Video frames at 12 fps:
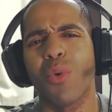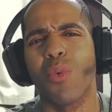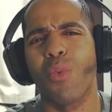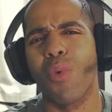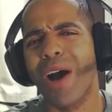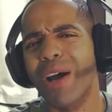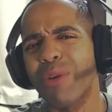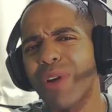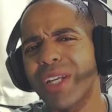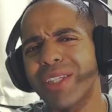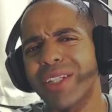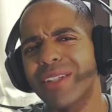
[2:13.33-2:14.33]
why do I
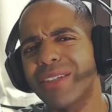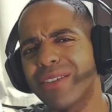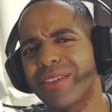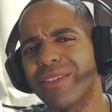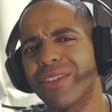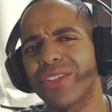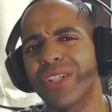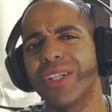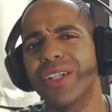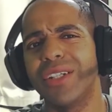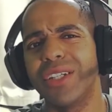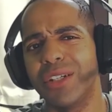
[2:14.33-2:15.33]
think this is such a good
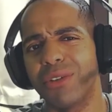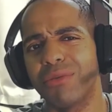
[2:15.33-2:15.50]
deal?